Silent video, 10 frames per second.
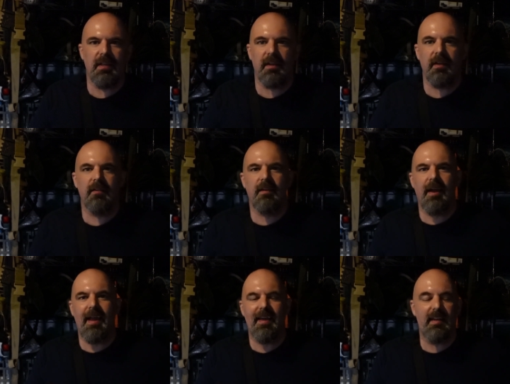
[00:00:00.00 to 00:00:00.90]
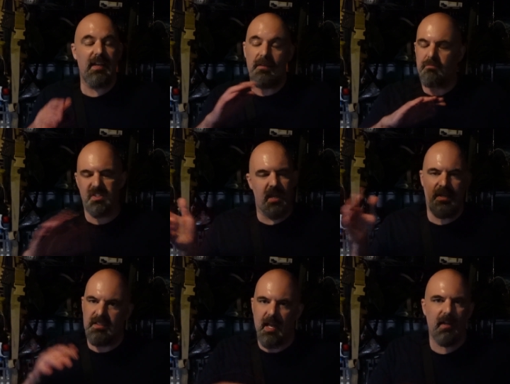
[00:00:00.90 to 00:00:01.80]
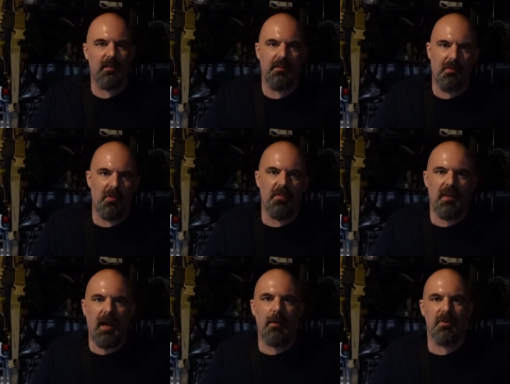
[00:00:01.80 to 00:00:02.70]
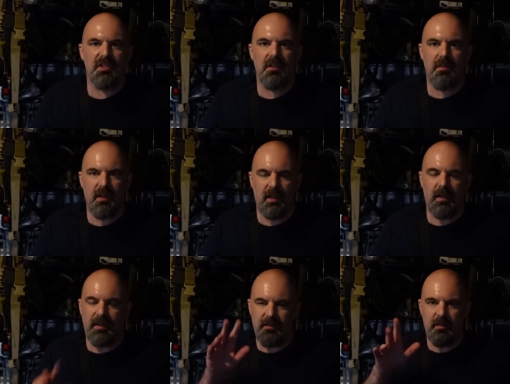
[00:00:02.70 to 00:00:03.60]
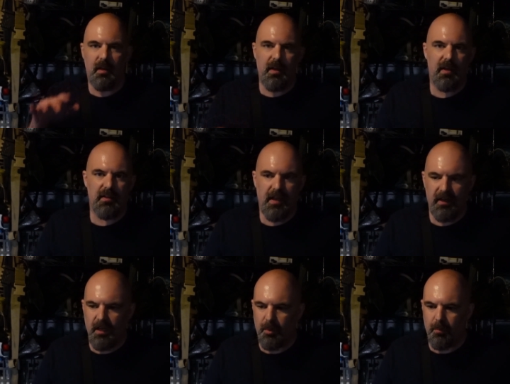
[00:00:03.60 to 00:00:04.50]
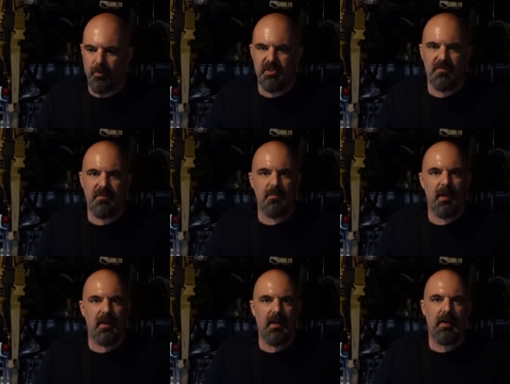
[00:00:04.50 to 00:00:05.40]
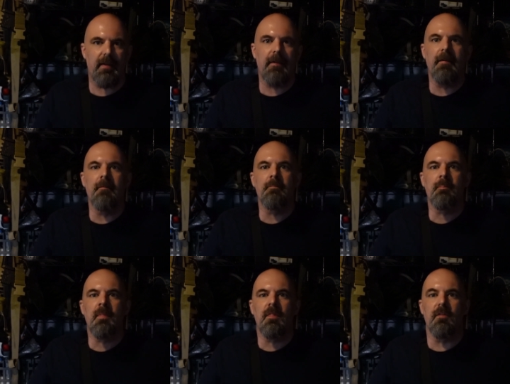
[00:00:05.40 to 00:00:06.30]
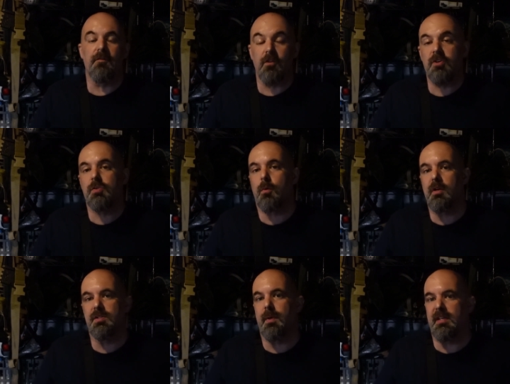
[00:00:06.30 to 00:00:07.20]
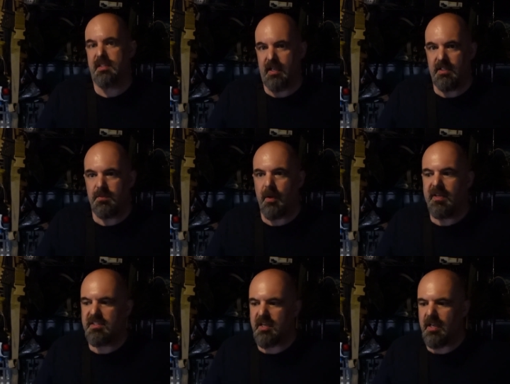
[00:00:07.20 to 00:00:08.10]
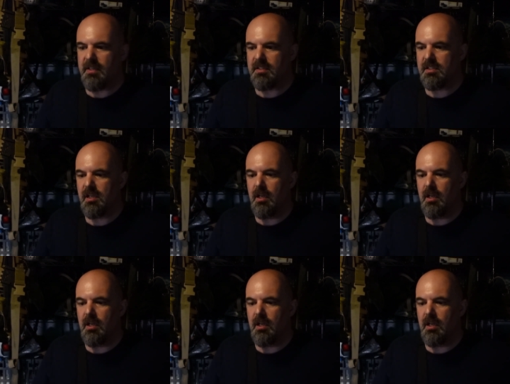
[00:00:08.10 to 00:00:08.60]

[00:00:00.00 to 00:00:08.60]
did. And he said exactly the thing that I was thinking. I had a couple of points of feedback on it. The first was my stance. My stance